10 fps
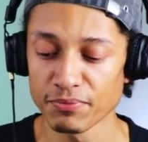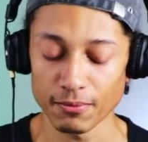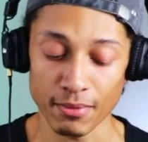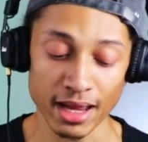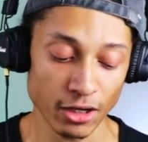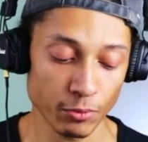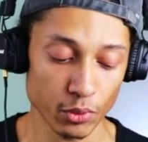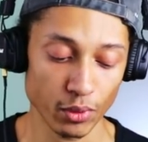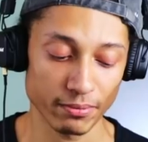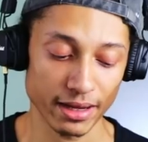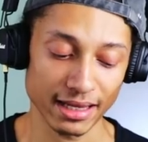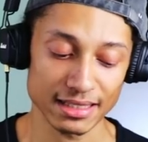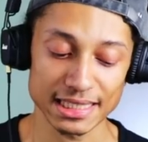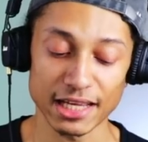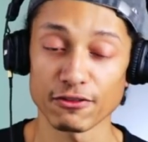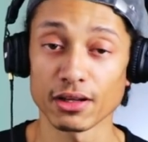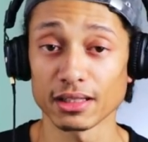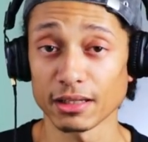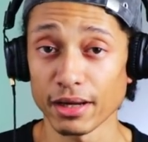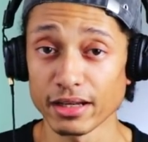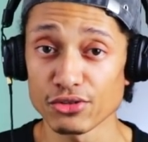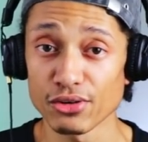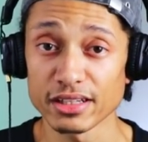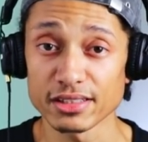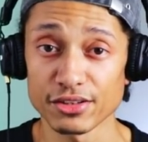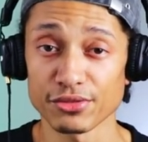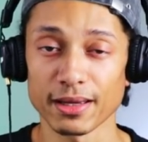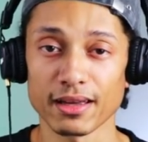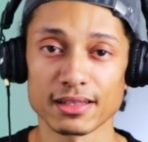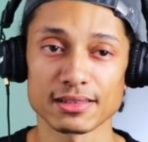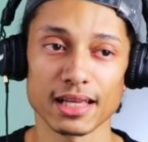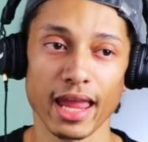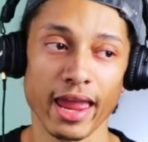My number one pick is definitely Pinterest just because